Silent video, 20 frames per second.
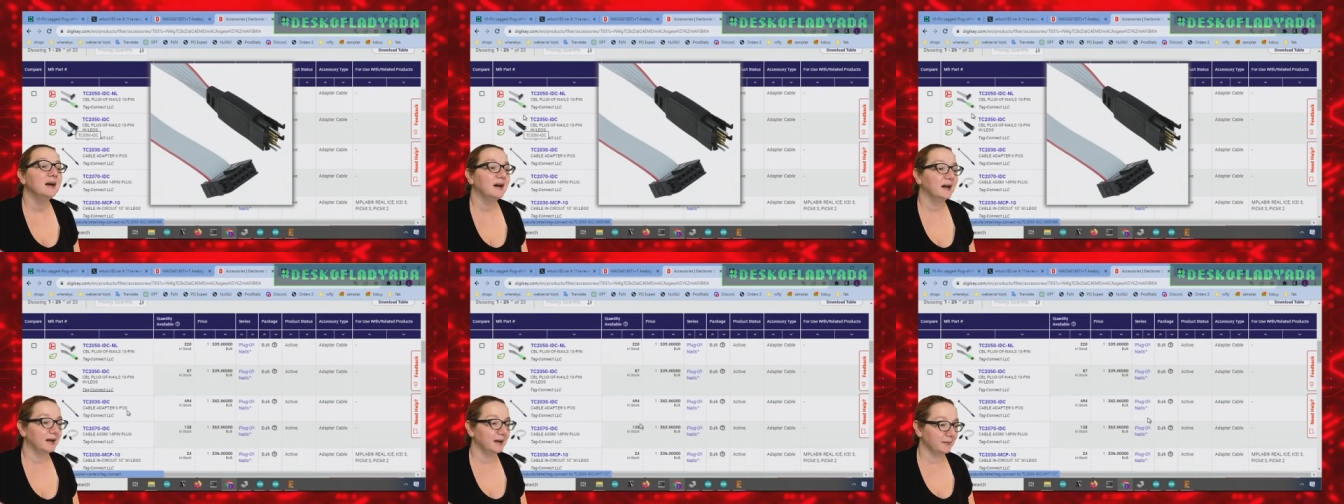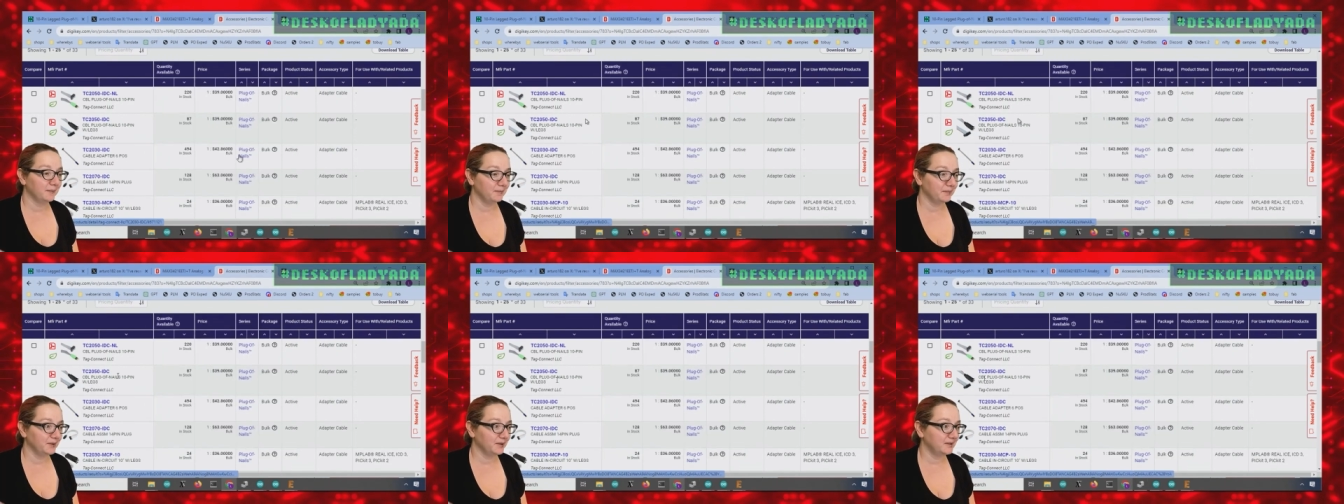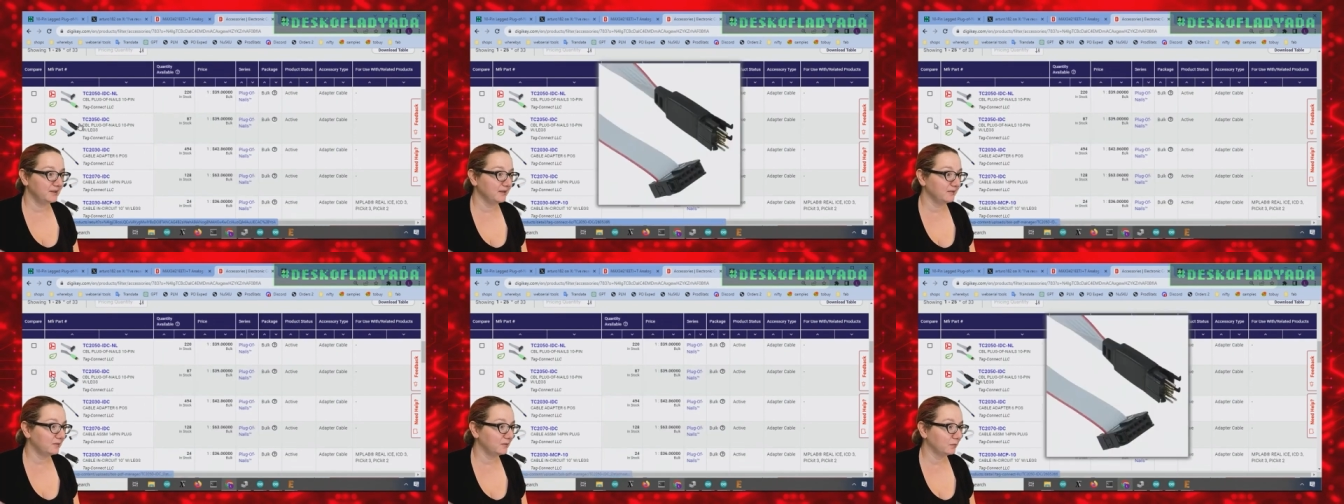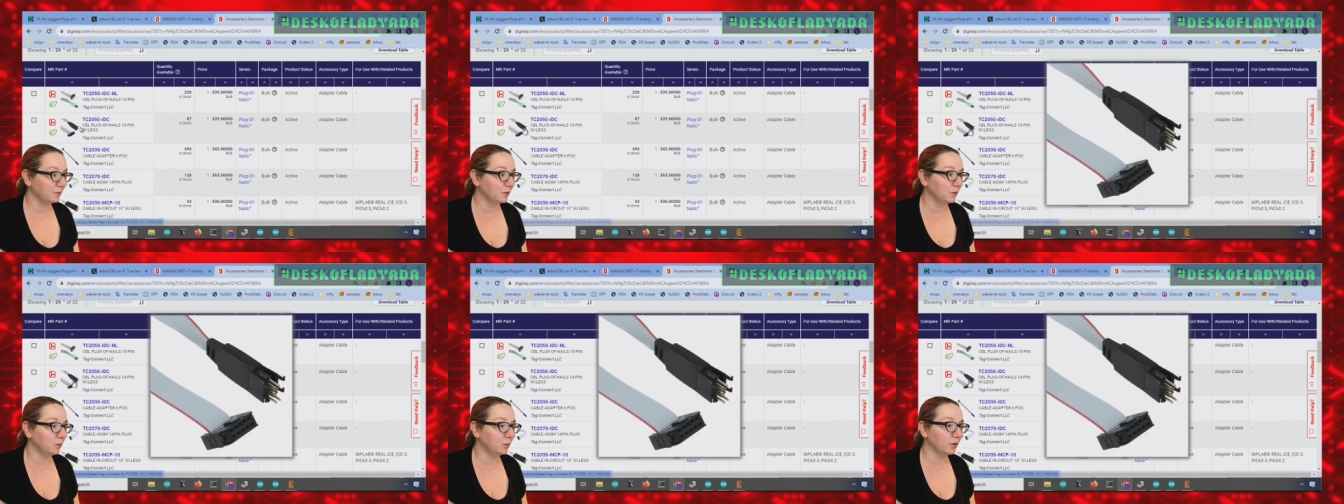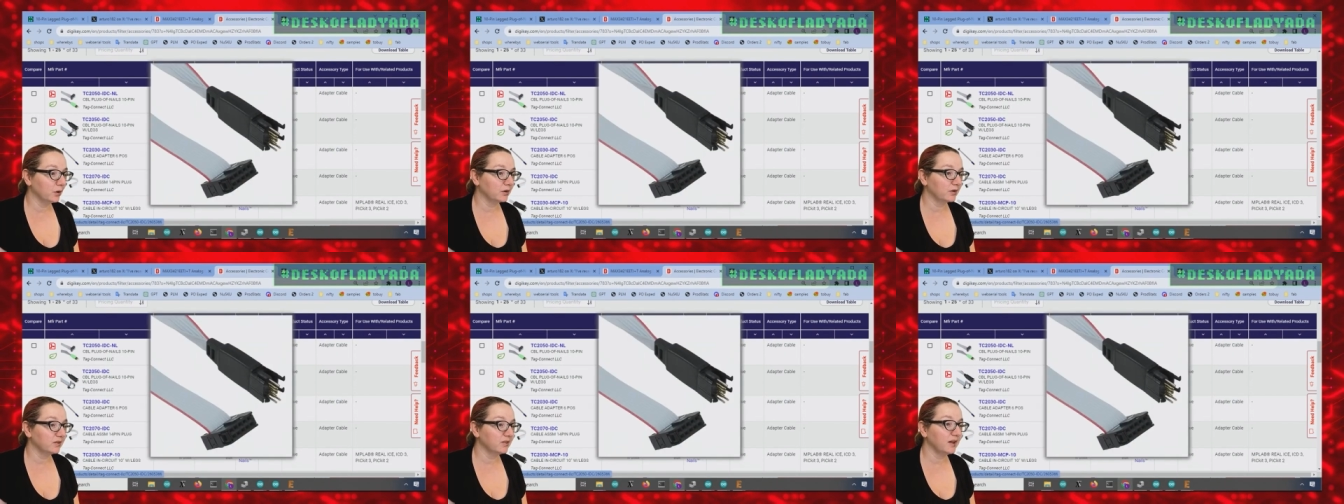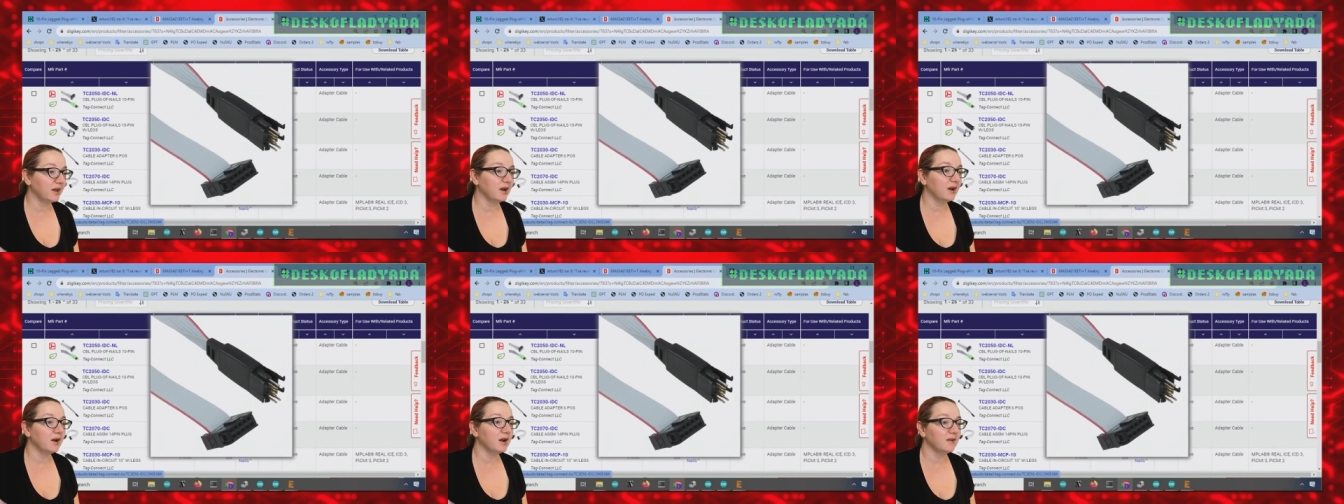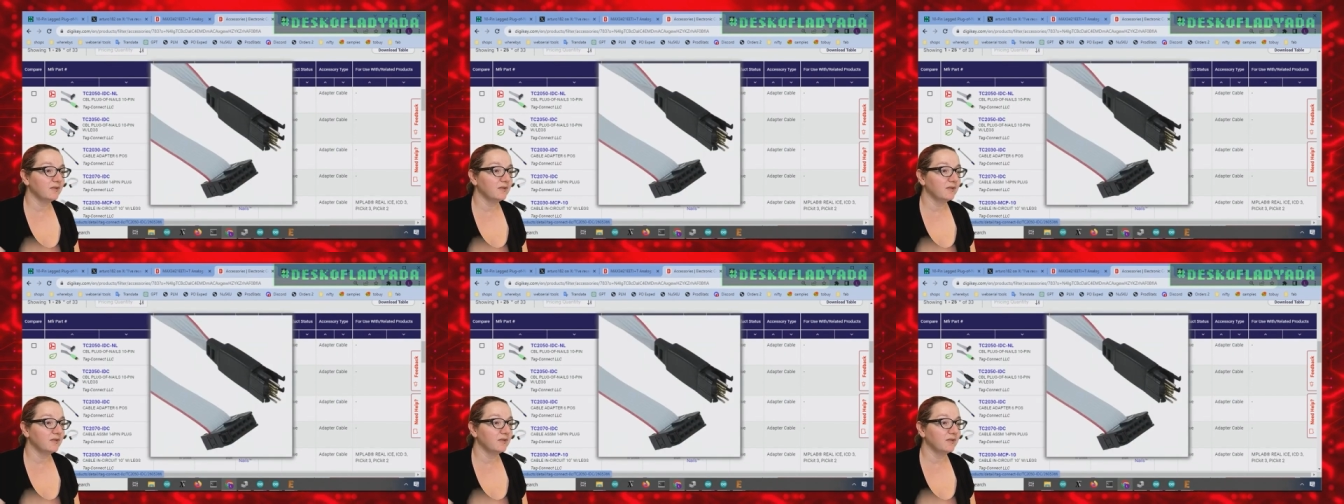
Um, this will work there.